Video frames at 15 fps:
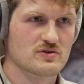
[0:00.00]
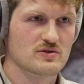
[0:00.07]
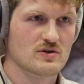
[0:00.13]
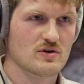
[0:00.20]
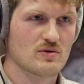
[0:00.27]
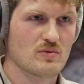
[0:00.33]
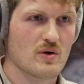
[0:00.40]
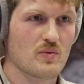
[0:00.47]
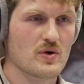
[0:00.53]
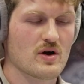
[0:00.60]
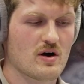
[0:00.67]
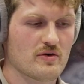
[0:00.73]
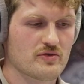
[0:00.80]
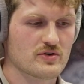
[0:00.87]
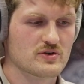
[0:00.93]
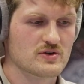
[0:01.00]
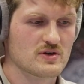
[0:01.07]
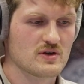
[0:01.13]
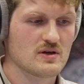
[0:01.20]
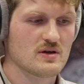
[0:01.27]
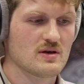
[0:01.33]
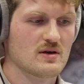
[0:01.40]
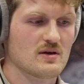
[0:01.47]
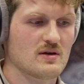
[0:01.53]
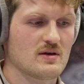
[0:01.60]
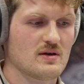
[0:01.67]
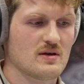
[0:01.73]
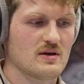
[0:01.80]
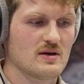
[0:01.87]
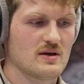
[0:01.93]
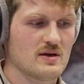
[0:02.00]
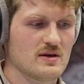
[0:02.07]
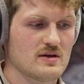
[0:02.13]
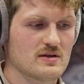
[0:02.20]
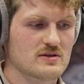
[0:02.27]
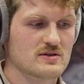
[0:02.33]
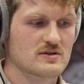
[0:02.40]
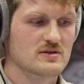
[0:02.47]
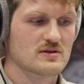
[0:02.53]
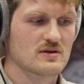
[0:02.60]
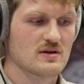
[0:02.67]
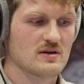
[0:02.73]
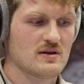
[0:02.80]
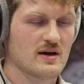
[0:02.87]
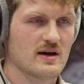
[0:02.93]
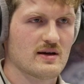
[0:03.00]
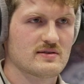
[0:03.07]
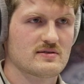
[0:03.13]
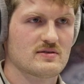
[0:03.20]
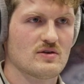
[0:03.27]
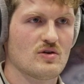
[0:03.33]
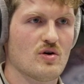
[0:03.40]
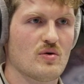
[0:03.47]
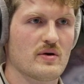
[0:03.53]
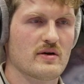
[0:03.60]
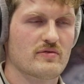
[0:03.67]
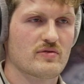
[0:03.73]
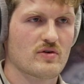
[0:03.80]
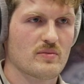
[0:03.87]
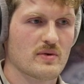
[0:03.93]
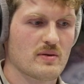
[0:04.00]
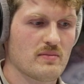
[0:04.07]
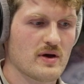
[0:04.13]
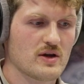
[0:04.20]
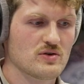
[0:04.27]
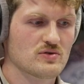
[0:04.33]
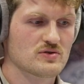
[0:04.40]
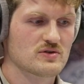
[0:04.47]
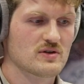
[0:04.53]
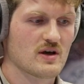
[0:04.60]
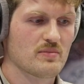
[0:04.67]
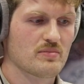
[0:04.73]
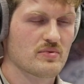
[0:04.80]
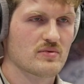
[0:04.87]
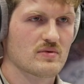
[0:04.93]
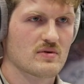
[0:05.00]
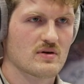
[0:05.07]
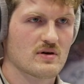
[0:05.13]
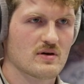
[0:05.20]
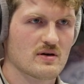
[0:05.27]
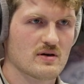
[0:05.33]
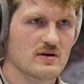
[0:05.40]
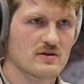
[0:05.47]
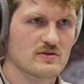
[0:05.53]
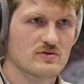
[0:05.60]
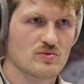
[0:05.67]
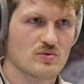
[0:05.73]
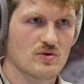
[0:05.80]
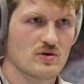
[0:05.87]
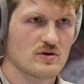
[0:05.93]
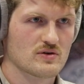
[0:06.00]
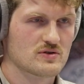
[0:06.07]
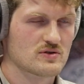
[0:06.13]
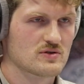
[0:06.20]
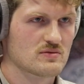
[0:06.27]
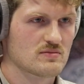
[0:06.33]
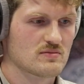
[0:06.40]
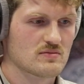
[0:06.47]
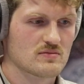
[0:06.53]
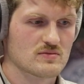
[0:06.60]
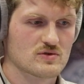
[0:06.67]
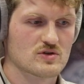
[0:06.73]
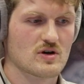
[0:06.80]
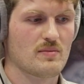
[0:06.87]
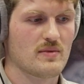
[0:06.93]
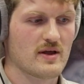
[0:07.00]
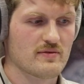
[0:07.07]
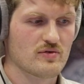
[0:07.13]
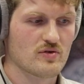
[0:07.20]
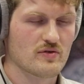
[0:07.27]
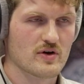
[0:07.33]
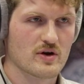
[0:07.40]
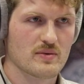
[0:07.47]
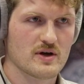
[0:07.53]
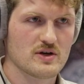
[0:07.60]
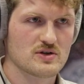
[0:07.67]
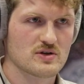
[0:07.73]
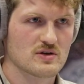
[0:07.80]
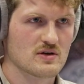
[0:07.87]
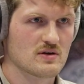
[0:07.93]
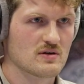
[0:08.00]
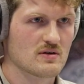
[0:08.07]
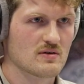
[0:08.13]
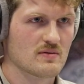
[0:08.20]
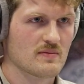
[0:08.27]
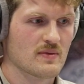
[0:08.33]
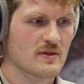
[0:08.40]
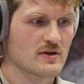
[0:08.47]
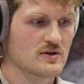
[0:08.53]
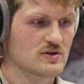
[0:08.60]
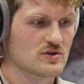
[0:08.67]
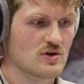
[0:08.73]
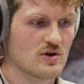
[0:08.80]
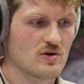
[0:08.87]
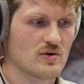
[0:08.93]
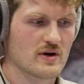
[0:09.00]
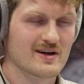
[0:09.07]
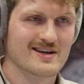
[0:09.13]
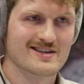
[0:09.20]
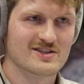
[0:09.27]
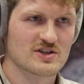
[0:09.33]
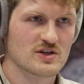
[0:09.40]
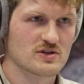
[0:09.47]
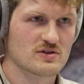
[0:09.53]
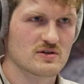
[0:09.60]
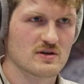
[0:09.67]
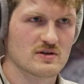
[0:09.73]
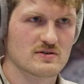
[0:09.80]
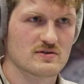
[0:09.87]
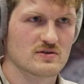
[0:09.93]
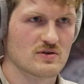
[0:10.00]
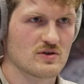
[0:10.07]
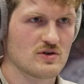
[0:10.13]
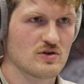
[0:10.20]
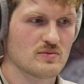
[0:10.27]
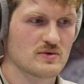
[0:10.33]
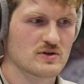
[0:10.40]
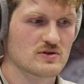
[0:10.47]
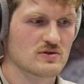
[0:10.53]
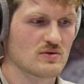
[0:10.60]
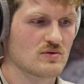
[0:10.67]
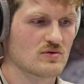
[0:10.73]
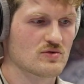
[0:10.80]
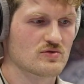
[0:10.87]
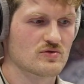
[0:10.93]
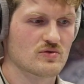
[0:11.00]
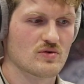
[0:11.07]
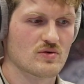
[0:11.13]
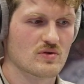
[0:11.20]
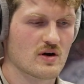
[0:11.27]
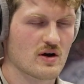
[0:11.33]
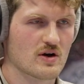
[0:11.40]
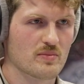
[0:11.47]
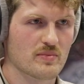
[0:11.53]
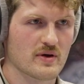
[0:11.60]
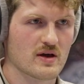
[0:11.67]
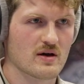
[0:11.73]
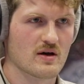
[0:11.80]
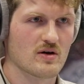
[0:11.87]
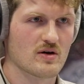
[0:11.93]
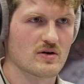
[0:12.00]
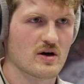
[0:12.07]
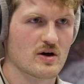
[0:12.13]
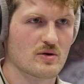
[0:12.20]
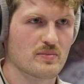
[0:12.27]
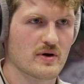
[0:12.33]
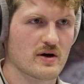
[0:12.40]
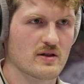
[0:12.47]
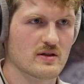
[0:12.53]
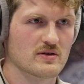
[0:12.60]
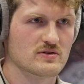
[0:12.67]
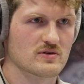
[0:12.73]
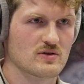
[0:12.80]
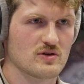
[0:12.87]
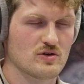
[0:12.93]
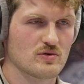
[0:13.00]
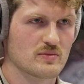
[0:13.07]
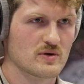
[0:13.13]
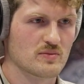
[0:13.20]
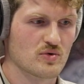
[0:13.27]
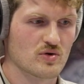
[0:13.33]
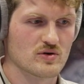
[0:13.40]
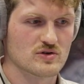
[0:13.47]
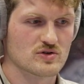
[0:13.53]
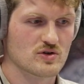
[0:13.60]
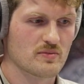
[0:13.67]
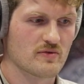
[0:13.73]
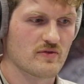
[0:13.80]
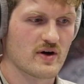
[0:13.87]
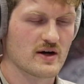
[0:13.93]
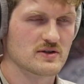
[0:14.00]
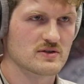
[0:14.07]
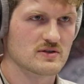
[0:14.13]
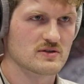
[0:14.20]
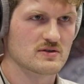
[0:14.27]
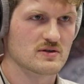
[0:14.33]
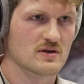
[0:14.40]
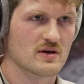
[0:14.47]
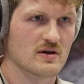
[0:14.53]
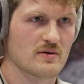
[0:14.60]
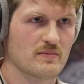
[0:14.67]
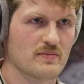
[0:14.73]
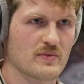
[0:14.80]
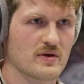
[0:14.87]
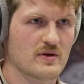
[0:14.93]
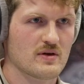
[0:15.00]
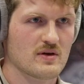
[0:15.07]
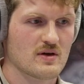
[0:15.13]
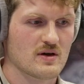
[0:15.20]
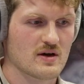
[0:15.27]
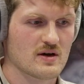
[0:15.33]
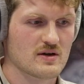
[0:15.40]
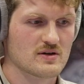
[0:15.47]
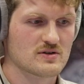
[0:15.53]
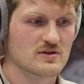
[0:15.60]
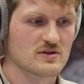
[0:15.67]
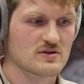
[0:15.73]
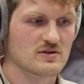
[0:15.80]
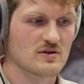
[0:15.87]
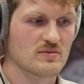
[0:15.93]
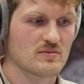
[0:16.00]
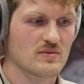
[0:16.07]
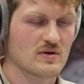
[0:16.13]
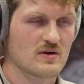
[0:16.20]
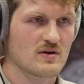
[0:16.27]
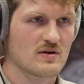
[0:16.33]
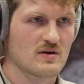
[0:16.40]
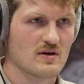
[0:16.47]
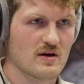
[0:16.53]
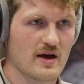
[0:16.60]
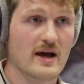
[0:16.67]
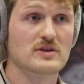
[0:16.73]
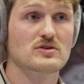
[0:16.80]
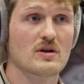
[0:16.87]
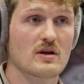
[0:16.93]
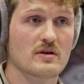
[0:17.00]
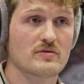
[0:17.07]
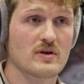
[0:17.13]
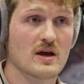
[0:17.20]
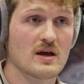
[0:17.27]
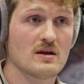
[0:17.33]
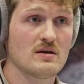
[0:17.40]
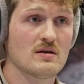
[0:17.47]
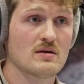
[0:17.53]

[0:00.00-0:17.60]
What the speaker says: So what we often see is that going from a manual step towards some level of automation, so assisted, so the human is still in control, or autopilot, so the human more supervises the system, has a lot of gain.